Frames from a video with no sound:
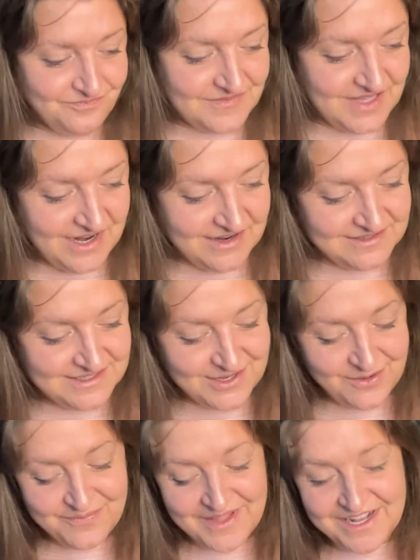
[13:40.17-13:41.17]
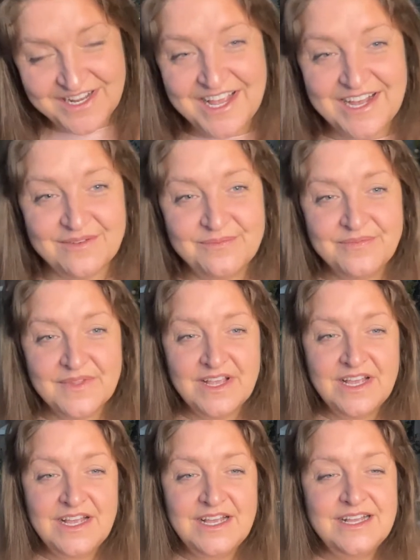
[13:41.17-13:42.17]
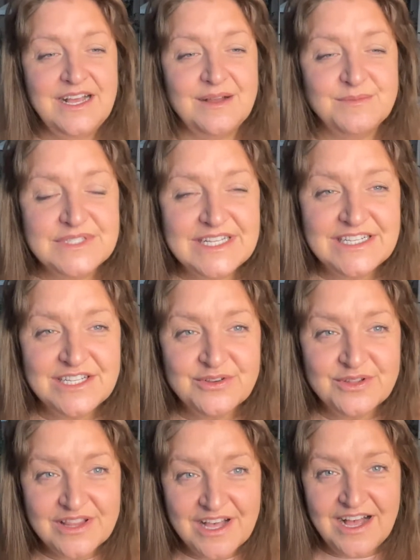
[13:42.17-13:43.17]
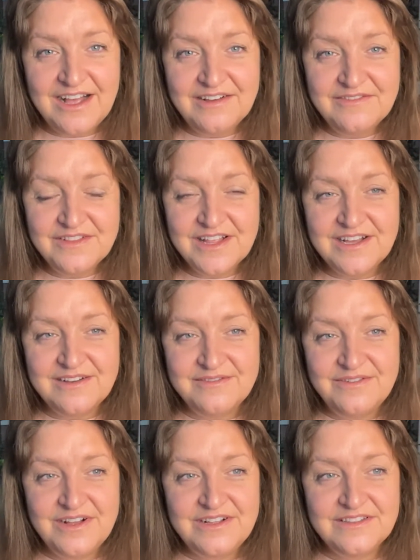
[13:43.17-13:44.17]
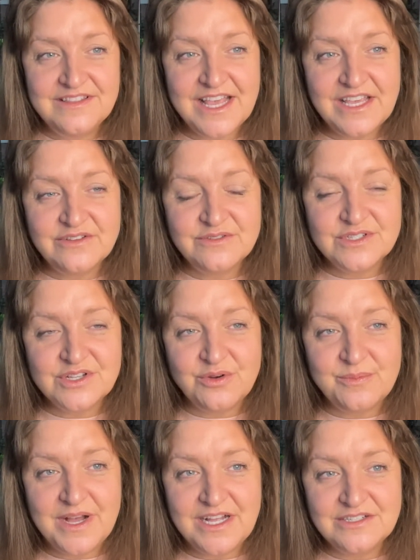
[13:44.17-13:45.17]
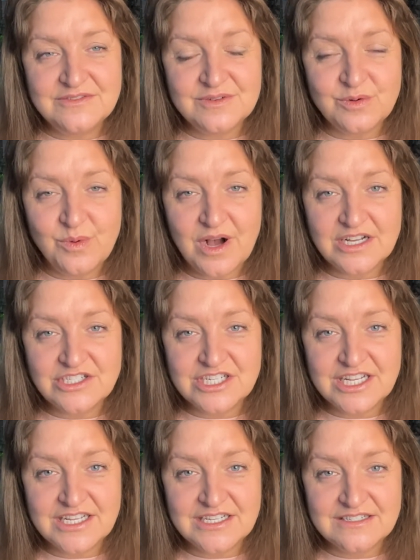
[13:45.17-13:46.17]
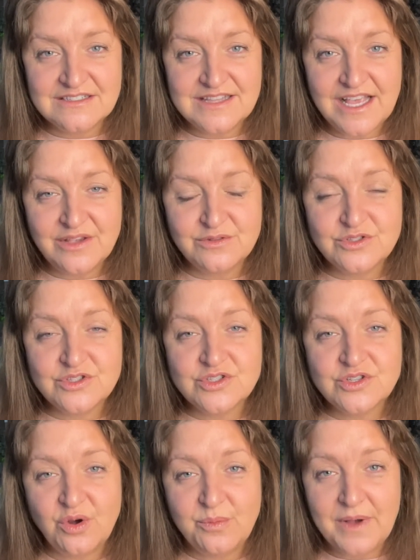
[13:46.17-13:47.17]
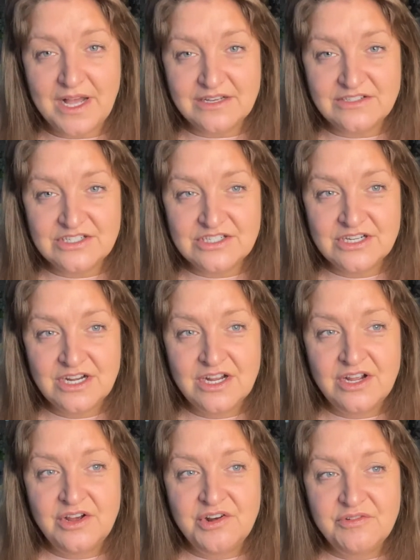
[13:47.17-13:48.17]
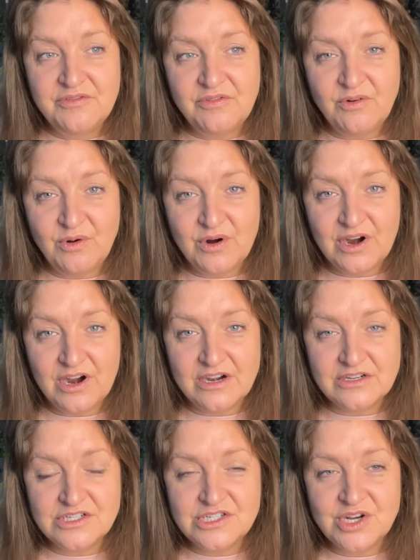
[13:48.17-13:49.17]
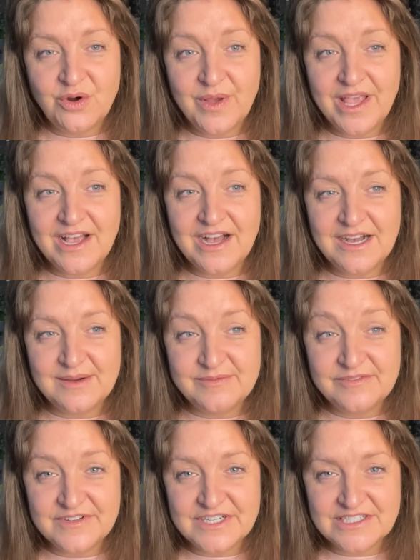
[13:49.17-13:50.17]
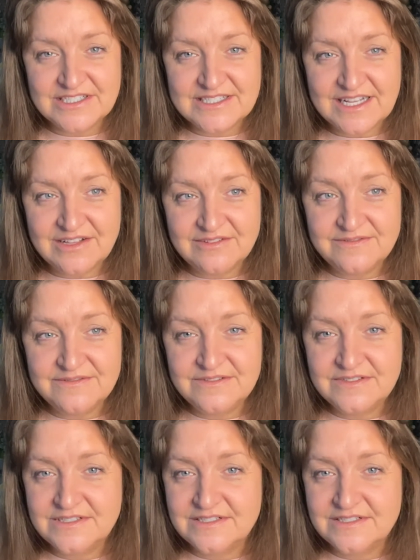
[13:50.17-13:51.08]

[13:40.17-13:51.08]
here. So anyhow, I'm sending you a lot of love. Thank you so much for watching. Thank you so much for showing up for yourself